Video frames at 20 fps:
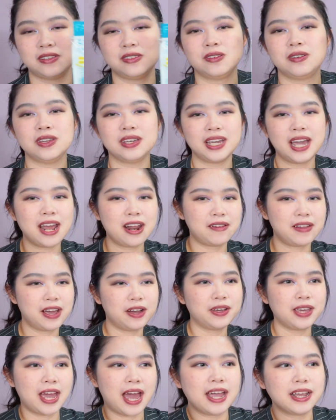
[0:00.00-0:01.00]
So you kind of
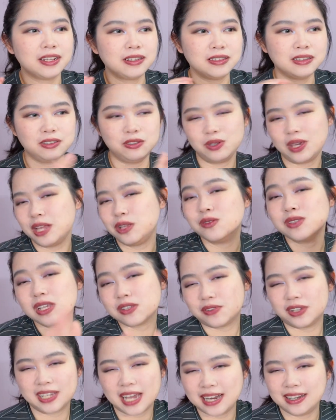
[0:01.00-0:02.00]
like, okay, you can use
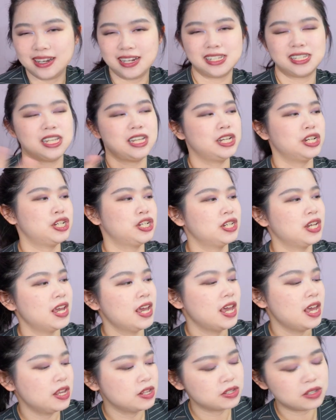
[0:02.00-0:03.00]
this for 10 days-ish.
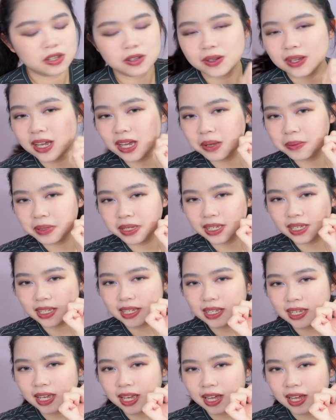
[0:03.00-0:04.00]
So
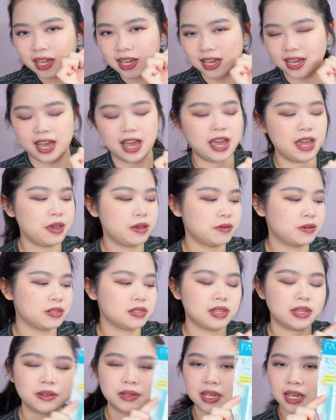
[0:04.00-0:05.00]
yeah, I
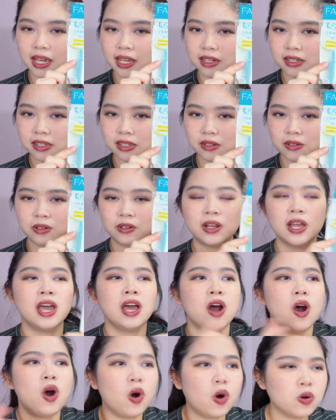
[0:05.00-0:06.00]
was like, okay, this is good.
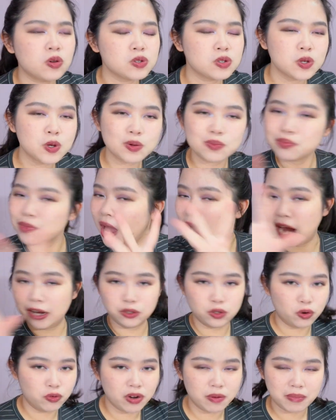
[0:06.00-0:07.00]
Also, I
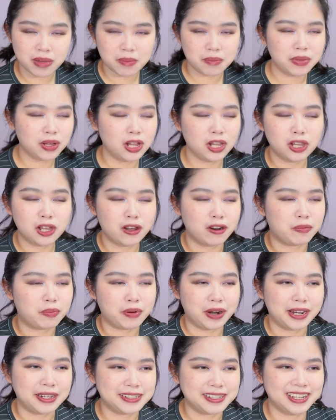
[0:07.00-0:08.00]
don't remember a lot of
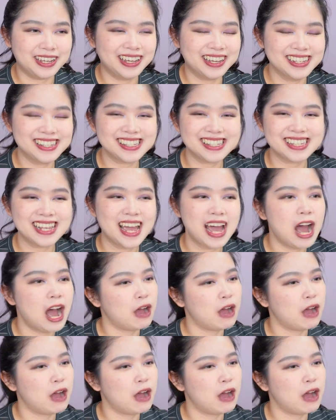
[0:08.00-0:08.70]
prices.